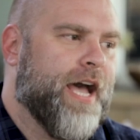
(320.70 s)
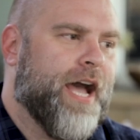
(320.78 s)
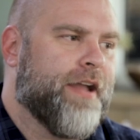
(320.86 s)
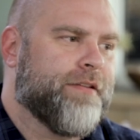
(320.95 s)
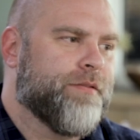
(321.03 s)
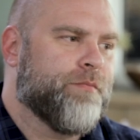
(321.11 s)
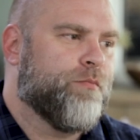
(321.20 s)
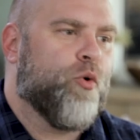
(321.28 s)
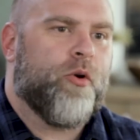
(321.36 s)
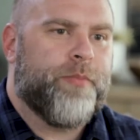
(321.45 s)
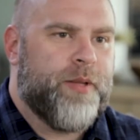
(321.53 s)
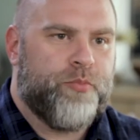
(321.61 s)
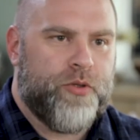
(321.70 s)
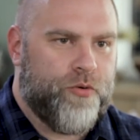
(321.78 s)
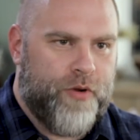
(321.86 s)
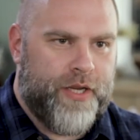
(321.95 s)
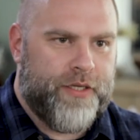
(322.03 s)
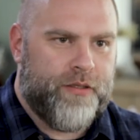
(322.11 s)
I, more people are
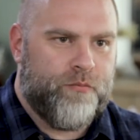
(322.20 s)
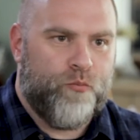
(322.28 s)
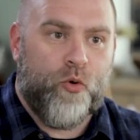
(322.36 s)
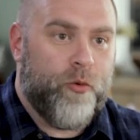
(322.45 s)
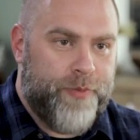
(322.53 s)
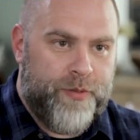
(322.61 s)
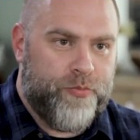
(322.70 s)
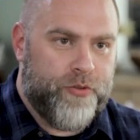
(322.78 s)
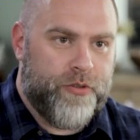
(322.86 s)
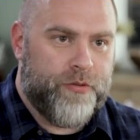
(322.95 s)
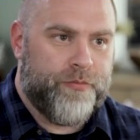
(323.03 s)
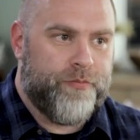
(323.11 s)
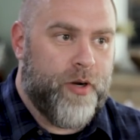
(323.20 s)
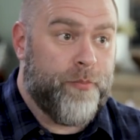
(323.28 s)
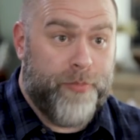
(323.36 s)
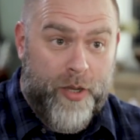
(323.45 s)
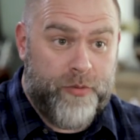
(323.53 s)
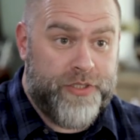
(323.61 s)
writing, more people are, are
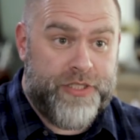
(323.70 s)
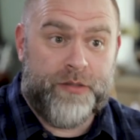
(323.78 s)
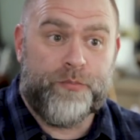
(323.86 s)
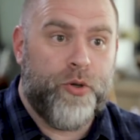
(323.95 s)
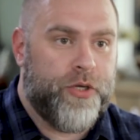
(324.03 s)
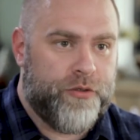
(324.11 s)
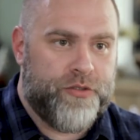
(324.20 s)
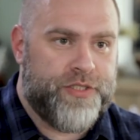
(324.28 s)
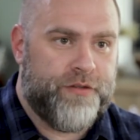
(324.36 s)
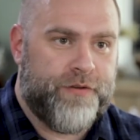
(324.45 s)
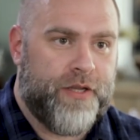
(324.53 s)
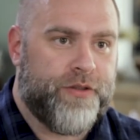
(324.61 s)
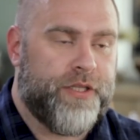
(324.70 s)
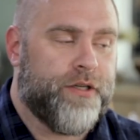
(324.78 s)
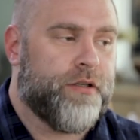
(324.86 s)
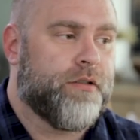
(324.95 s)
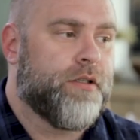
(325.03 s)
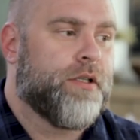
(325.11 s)
publishing, putting their stuff out
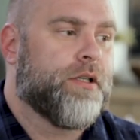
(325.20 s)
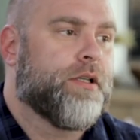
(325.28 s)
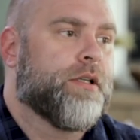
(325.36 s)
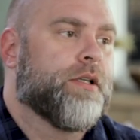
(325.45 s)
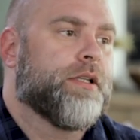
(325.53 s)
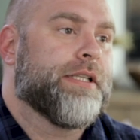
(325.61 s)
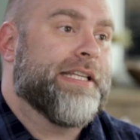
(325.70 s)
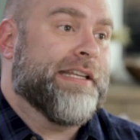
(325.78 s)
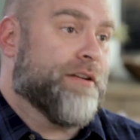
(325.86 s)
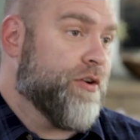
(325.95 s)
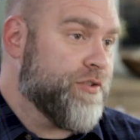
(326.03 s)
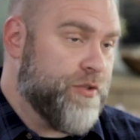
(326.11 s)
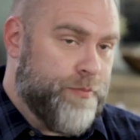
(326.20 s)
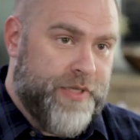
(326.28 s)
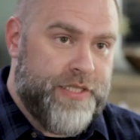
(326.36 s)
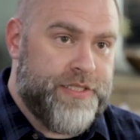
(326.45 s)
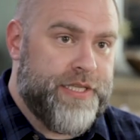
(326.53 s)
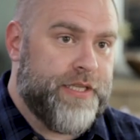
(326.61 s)
there. It also
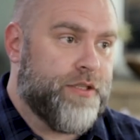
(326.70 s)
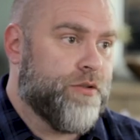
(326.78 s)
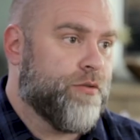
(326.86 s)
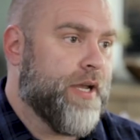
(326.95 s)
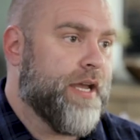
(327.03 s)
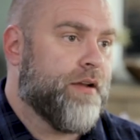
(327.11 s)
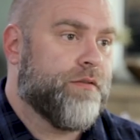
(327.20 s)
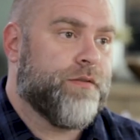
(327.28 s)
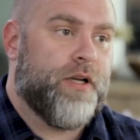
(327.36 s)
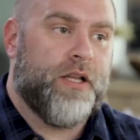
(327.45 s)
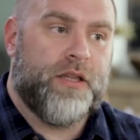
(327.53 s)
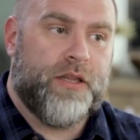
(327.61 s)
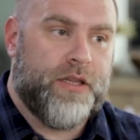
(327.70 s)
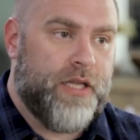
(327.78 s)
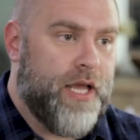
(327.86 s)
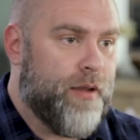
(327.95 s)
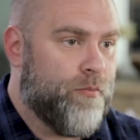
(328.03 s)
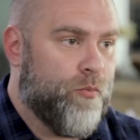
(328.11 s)
means that you have a
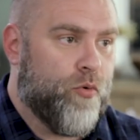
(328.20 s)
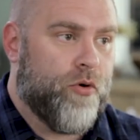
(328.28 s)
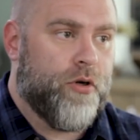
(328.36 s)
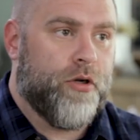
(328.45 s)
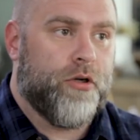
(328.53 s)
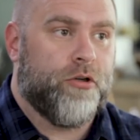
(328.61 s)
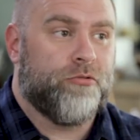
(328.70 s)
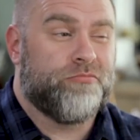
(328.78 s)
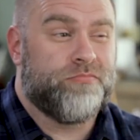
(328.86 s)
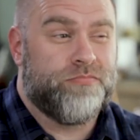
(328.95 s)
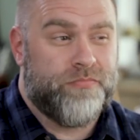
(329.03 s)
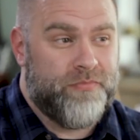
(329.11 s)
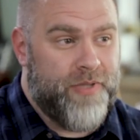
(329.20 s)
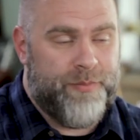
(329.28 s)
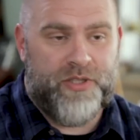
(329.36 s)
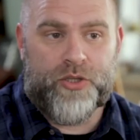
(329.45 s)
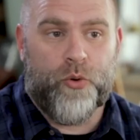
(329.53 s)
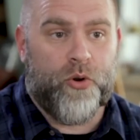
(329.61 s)
lot more
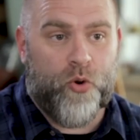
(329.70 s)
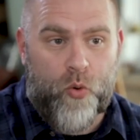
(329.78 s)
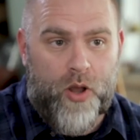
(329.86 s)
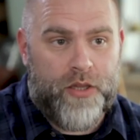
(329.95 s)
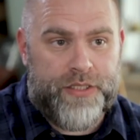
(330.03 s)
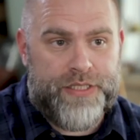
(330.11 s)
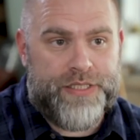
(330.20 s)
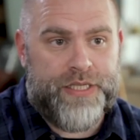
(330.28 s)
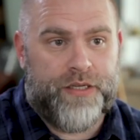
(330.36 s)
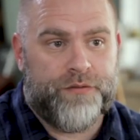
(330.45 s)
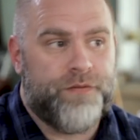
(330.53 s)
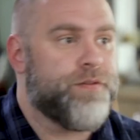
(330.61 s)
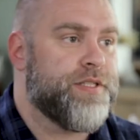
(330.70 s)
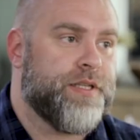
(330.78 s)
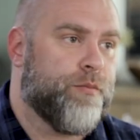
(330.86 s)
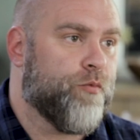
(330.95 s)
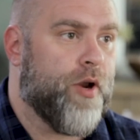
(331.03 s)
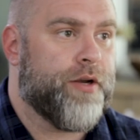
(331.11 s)
maybe lower quality stuff.
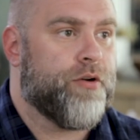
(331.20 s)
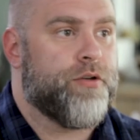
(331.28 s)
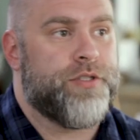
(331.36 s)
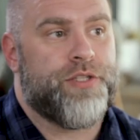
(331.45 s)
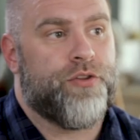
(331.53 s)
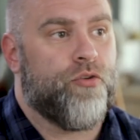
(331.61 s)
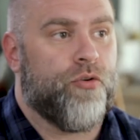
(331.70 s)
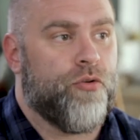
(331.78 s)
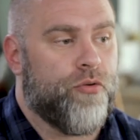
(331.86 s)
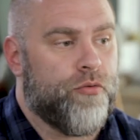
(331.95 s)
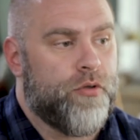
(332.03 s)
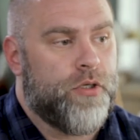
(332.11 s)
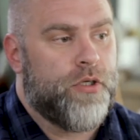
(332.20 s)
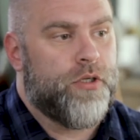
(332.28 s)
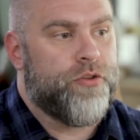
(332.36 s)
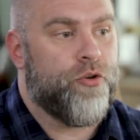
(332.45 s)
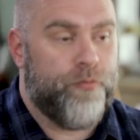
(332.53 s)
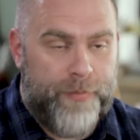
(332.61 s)
Some writers, their,
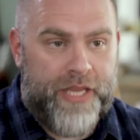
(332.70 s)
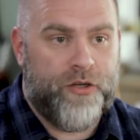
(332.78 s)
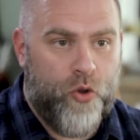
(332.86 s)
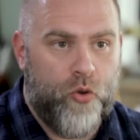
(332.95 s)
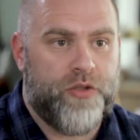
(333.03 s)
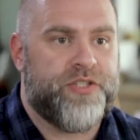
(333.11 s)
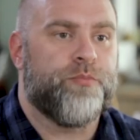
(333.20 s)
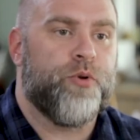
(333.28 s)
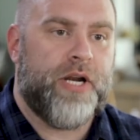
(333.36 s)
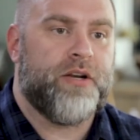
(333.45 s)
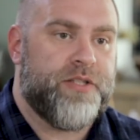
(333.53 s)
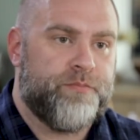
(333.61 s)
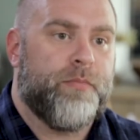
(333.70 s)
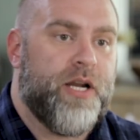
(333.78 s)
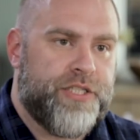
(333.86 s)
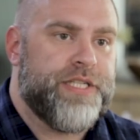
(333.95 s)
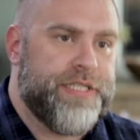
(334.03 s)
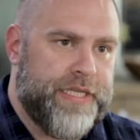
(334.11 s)
their main goal is to put out as
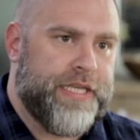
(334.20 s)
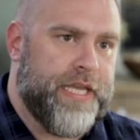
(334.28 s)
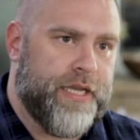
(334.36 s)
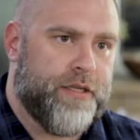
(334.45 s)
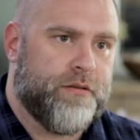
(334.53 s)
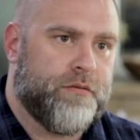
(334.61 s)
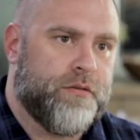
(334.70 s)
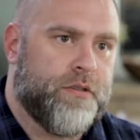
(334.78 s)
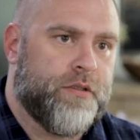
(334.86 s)
much as they can